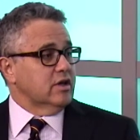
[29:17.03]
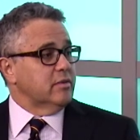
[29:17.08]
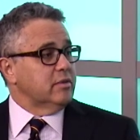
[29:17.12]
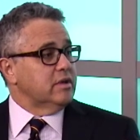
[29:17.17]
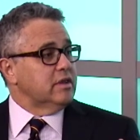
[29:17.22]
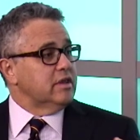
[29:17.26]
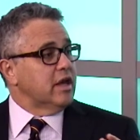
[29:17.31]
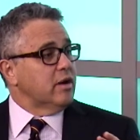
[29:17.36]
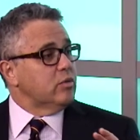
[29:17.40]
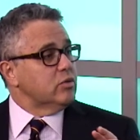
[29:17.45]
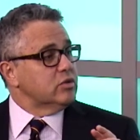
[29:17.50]
I
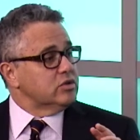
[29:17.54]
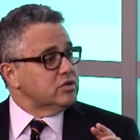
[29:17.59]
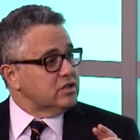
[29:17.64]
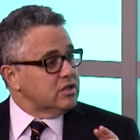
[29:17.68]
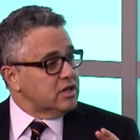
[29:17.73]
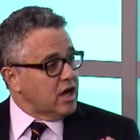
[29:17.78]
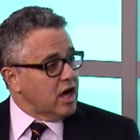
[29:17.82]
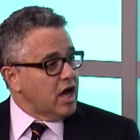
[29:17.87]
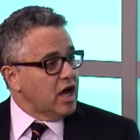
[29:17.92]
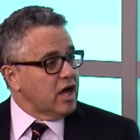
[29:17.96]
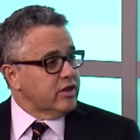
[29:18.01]
mean, that was
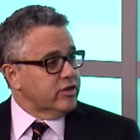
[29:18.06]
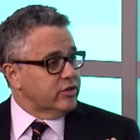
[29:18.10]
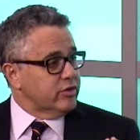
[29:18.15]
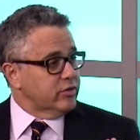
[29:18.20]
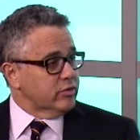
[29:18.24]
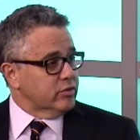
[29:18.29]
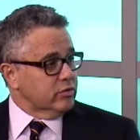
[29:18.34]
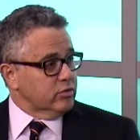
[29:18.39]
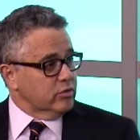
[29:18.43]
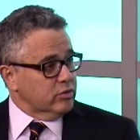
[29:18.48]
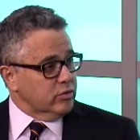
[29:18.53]
not
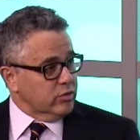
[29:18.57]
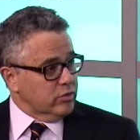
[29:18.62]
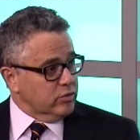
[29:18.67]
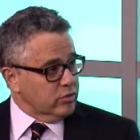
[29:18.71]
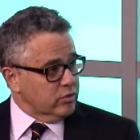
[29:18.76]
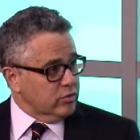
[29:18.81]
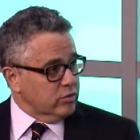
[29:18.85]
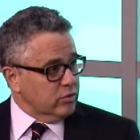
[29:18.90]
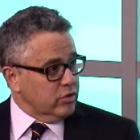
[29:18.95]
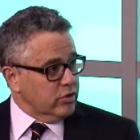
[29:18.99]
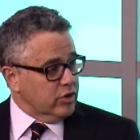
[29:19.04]

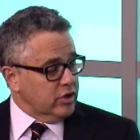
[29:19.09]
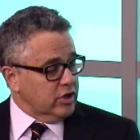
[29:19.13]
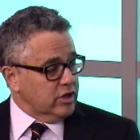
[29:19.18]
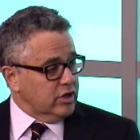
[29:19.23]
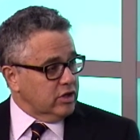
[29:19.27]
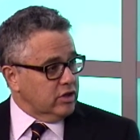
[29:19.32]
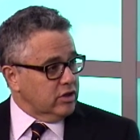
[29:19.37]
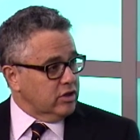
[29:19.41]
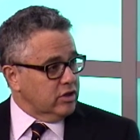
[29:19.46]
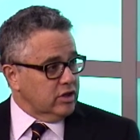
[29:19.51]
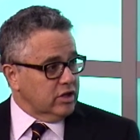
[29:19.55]

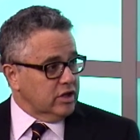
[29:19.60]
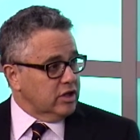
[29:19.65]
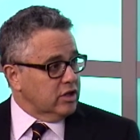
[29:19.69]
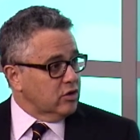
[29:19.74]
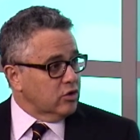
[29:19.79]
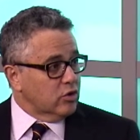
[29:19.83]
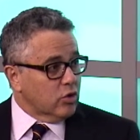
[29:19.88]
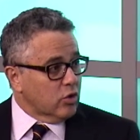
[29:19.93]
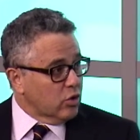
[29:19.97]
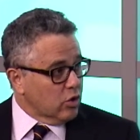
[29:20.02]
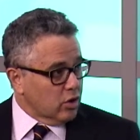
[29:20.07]
the
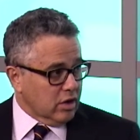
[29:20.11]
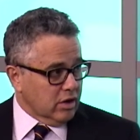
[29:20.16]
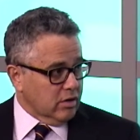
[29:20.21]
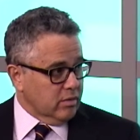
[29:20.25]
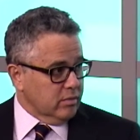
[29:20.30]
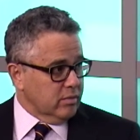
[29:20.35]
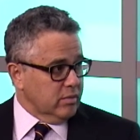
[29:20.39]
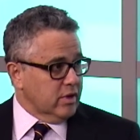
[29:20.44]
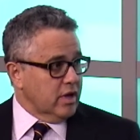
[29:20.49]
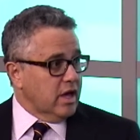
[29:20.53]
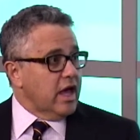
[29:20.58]
norm.
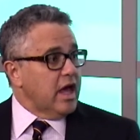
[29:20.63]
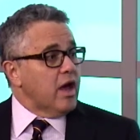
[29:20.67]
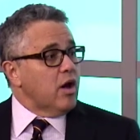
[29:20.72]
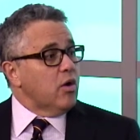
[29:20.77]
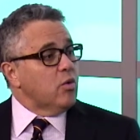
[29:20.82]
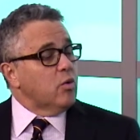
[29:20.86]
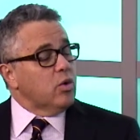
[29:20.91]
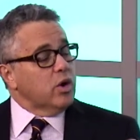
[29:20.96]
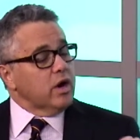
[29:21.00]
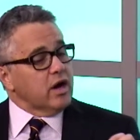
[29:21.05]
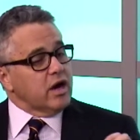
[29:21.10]

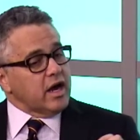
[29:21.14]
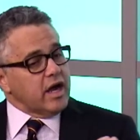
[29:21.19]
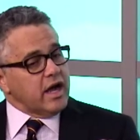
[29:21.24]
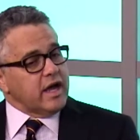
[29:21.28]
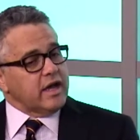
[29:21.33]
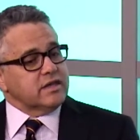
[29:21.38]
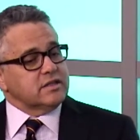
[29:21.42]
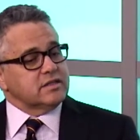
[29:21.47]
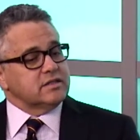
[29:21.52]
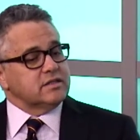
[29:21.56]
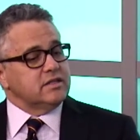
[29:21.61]

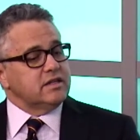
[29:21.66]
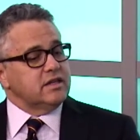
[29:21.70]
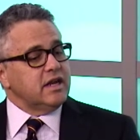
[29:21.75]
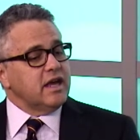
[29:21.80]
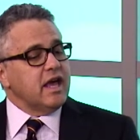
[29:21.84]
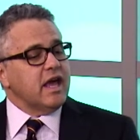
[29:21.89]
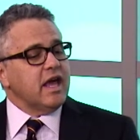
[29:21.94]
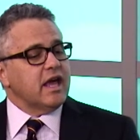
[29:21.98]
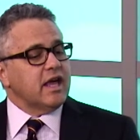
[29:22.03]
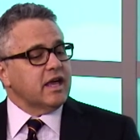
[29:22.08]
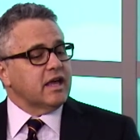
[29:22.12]
Whereas
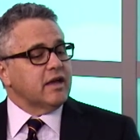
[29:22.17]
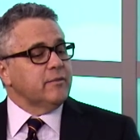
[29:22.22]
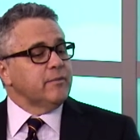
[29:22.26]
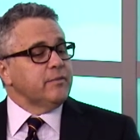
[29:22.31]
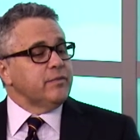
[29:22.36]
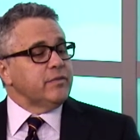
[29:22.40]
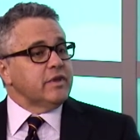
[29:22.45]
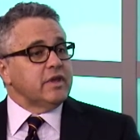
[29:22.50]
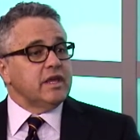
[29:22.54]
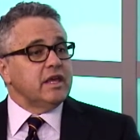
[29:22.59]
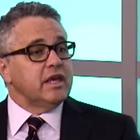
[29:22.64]
today,
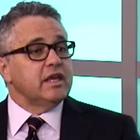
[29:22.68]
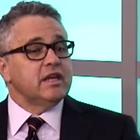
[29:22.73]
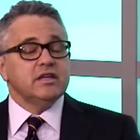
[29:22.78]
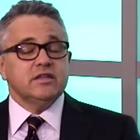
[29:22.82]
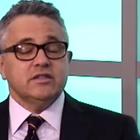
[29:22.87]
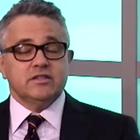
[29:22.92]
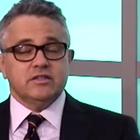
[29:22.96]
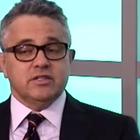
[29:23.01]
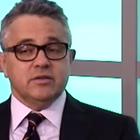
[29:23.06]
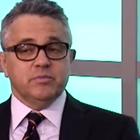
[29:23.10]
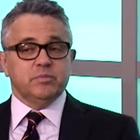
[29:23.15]
it
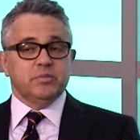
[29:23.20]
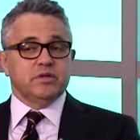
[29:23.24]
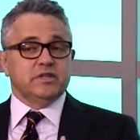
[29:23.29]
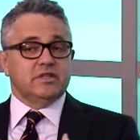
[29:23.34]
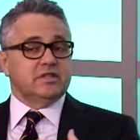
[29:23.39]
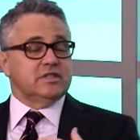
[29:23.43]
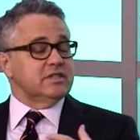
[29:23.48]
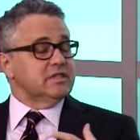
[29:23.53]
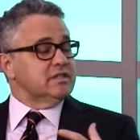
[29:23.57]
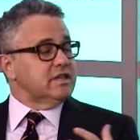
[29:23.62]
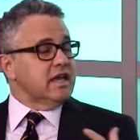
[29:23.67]
is simply
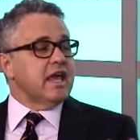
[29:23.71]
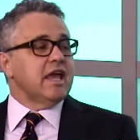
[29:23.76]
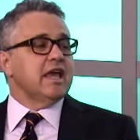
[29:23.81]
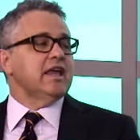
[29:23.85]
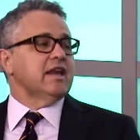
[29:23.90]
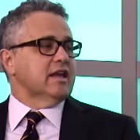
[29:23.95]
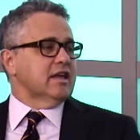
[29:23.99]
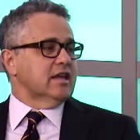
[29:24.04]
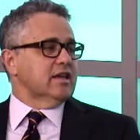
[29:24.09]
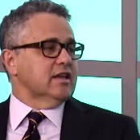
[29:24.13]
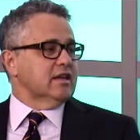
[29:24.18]

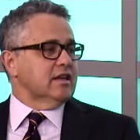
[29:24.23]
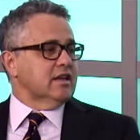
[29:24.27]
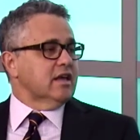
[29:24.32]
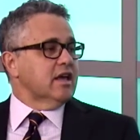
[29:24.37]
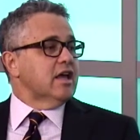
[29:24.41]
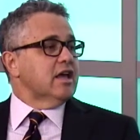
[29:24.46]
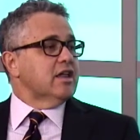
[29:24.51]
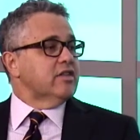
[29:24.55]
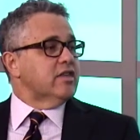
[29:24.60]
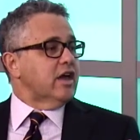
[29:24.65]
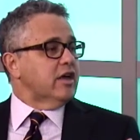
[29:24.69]
stated
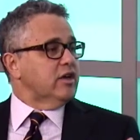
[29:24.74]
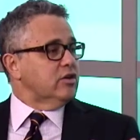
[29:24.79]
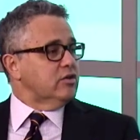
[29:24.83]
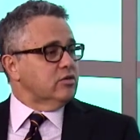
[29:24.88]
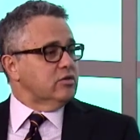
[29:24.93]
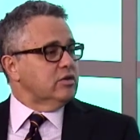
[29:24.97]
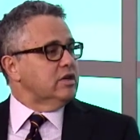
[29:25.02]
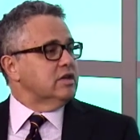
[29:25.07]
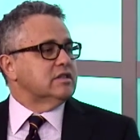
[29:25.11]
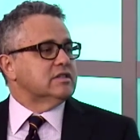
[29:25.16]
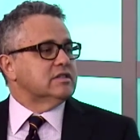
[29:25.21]
that you
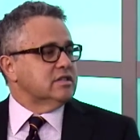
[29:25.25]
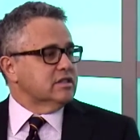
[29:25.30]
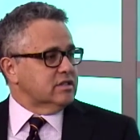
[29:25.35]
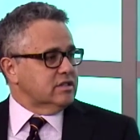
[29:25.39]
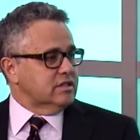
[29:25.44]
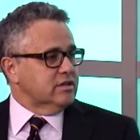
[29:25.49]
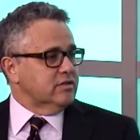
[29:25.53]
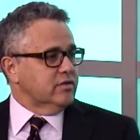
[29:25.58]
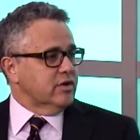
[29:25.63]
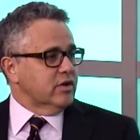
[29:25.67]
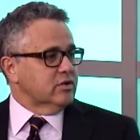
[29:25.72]
need
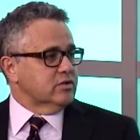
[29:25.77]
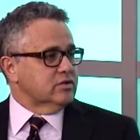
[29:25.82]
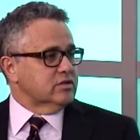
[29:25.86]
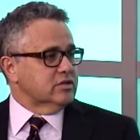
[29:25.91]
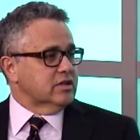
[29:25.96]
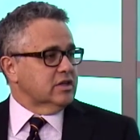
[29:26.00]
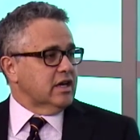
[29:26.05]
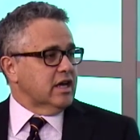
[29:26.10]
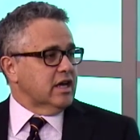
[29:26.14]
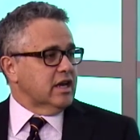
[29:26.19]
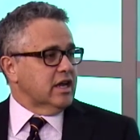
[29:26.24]
60 votes
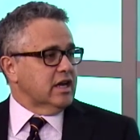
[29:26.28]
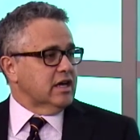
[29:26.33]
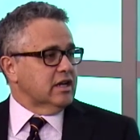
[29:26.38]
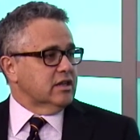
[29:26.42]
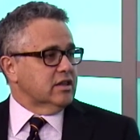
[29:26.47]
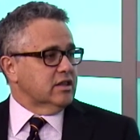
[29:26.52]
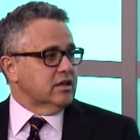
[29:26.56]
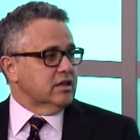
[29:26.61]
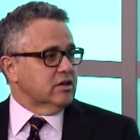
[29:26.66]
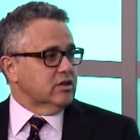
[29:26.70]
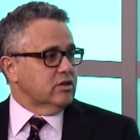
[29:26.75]
to get
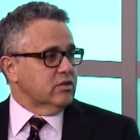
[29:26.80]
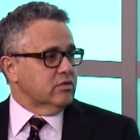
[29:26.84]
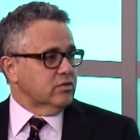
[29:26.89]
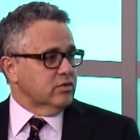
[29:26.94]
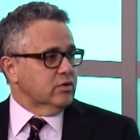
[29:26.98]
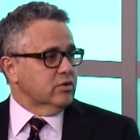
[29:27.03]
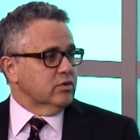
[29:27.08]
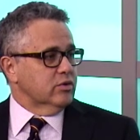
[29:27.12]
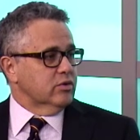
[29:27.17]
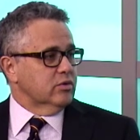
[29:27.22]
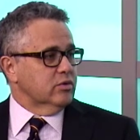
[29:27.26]
anything
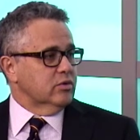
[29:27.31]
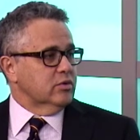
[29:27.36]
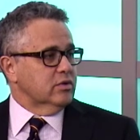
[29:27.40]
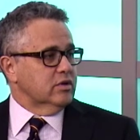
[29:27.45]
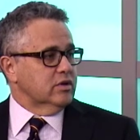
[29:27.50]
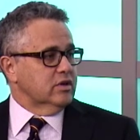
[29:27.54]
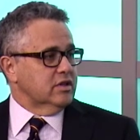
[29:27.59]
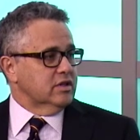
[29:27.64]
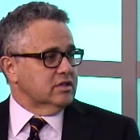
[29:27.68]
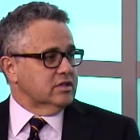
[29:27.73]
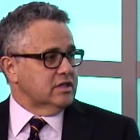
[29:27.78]
through
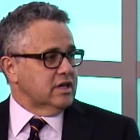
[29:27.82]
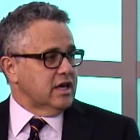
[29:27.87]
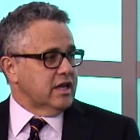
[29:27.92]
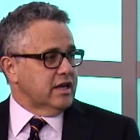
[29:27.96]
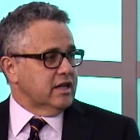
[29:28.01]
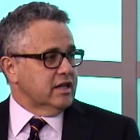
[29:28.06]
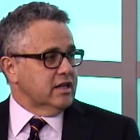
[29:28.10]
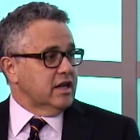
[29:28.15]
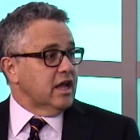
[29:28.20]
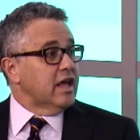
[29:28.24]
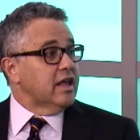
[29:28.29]
the
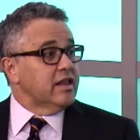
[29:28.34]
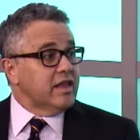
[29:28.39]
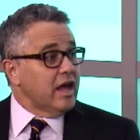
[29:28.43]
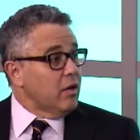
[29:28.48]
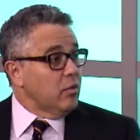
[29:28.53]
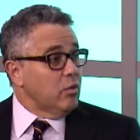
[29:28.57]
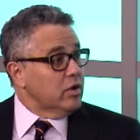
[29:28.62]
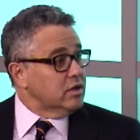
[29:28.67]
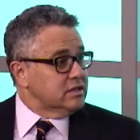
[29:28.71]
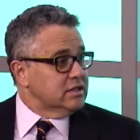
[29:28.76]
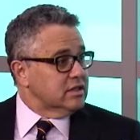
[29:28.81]
Senate.
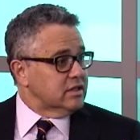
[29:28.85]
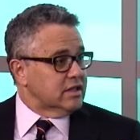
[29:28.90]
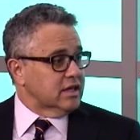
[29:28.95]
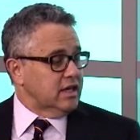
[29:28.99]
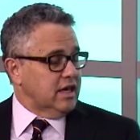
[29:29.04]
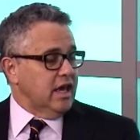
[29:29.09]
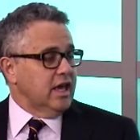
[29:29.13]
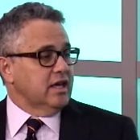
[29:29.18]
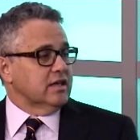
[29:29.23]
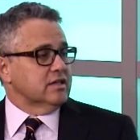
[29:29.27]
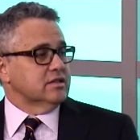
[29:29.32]
That wasn't the
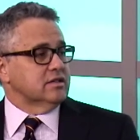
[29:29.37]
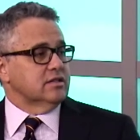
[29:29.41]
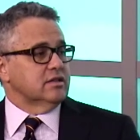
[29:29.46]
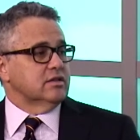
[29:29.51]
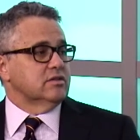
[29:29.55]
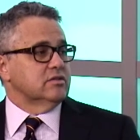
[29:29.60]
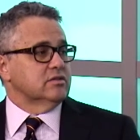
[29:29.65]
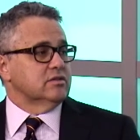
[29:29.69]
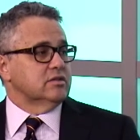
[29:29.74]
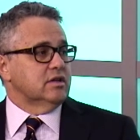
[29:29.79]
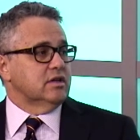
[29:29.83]
case in
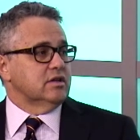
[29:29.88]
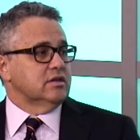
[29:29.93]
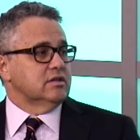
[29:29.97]
those days.